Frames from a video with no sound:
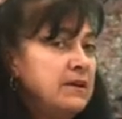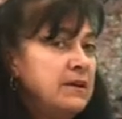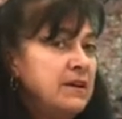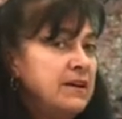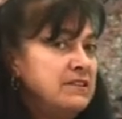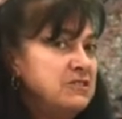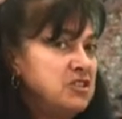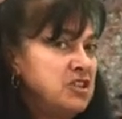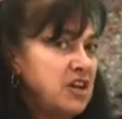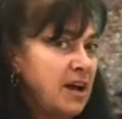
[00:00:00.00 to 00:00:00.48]

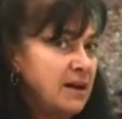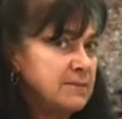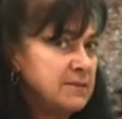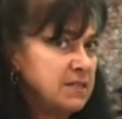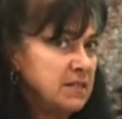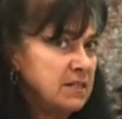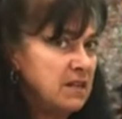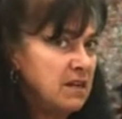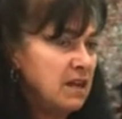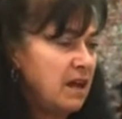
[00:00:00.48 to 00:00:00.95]
and jabs
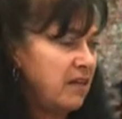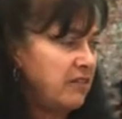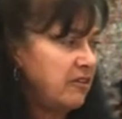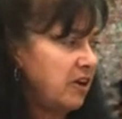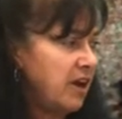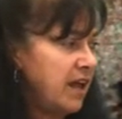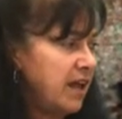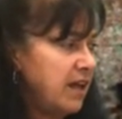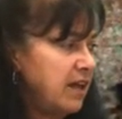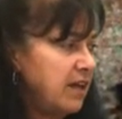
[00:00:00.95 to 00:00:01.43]
another
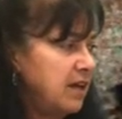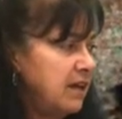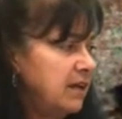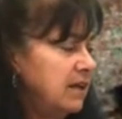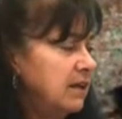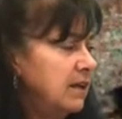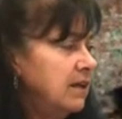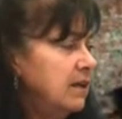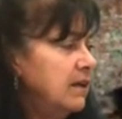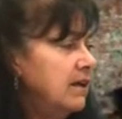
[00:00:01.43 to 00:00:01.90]
leg.
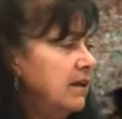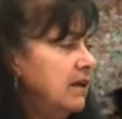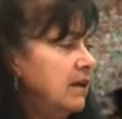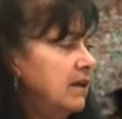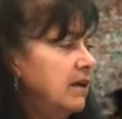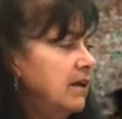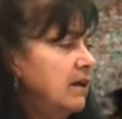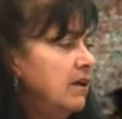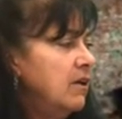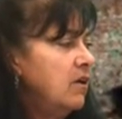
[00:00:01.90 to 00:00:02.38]

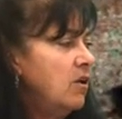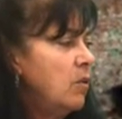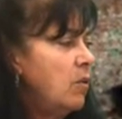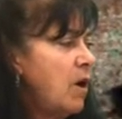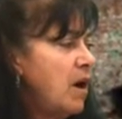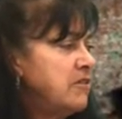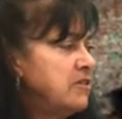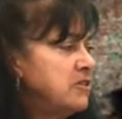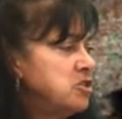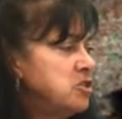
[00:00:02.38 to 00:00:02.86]

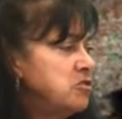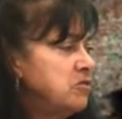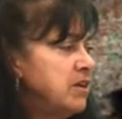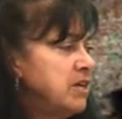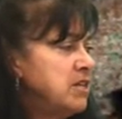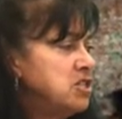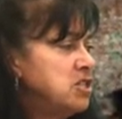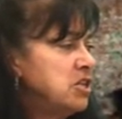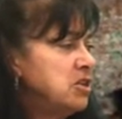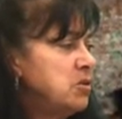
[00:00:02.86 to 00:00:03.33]
While the
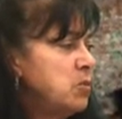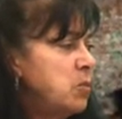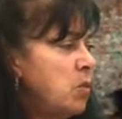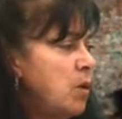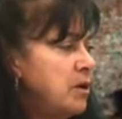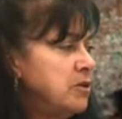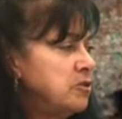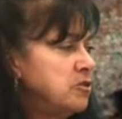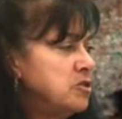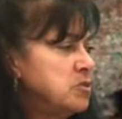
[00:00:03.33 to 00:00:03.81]
tarantula
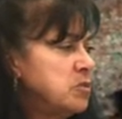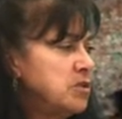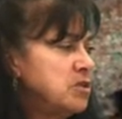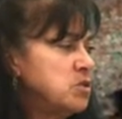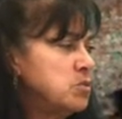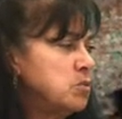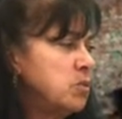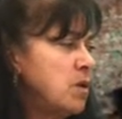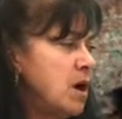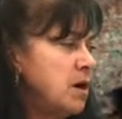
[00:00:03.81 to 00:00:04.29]
wonders what's
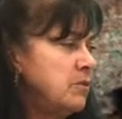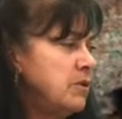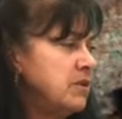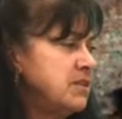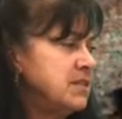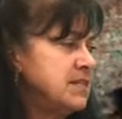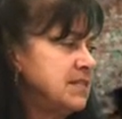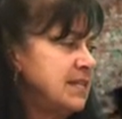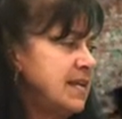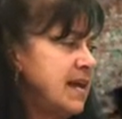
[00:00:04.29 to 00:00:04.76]
wrong with
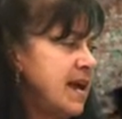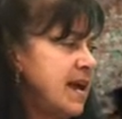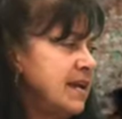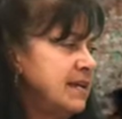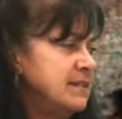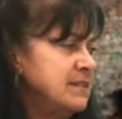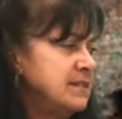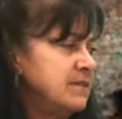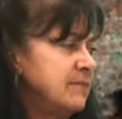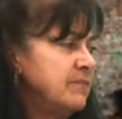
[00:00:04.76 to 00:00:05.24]
its
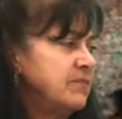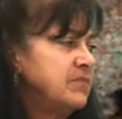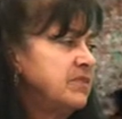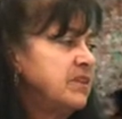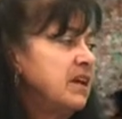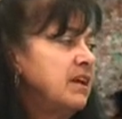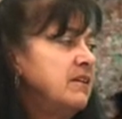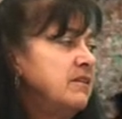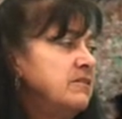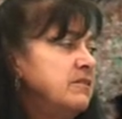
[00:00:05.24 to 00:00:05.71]
legs,
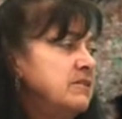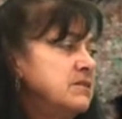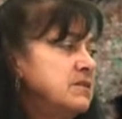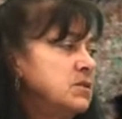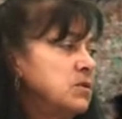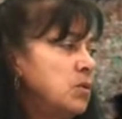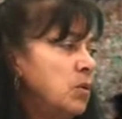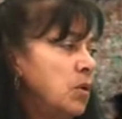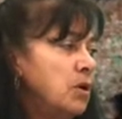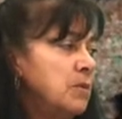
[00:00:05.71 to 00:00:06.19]
the
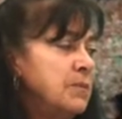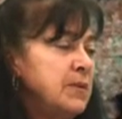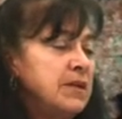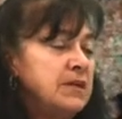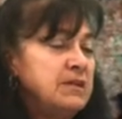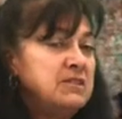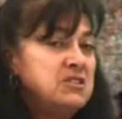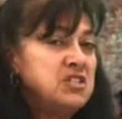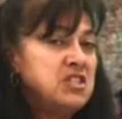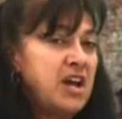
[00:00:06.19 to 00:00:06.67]
scorpion
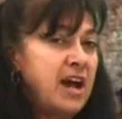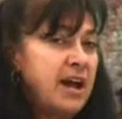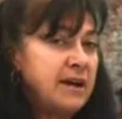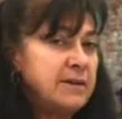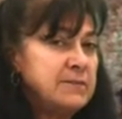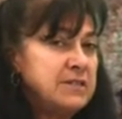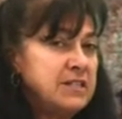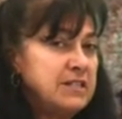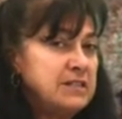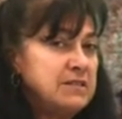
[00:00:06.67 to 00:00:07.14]

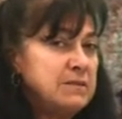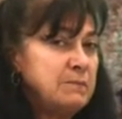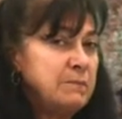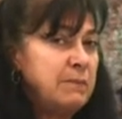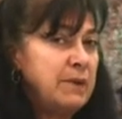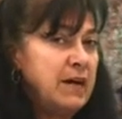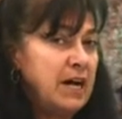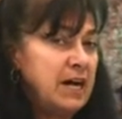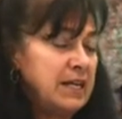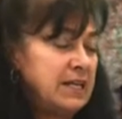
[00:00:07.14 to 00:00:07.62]
jabs its
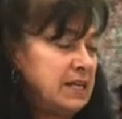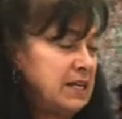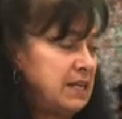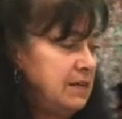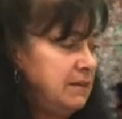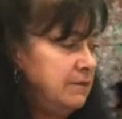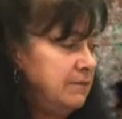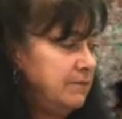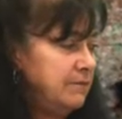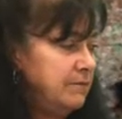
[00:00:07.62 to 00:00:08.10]
body.
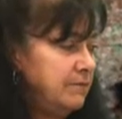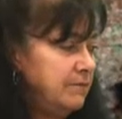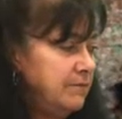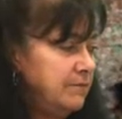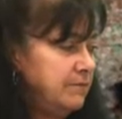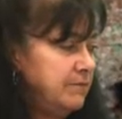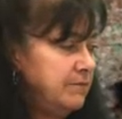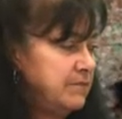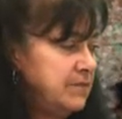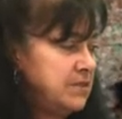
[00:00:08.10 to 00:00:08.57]

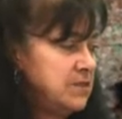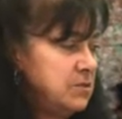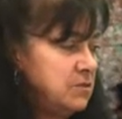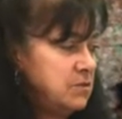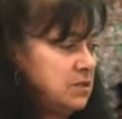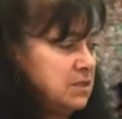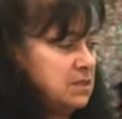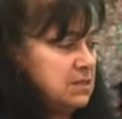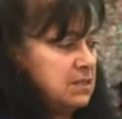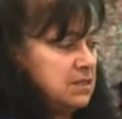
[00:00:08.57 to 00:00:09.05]
So you
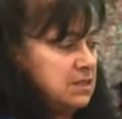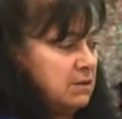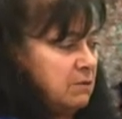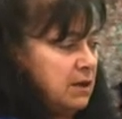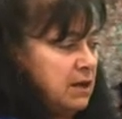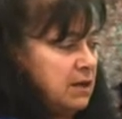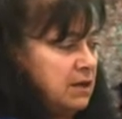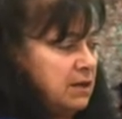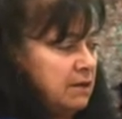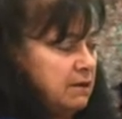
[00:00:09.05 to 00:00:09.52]
can see
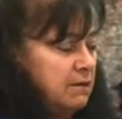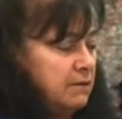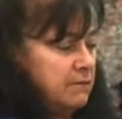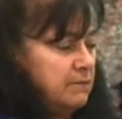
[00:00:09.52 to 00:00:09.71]
right here.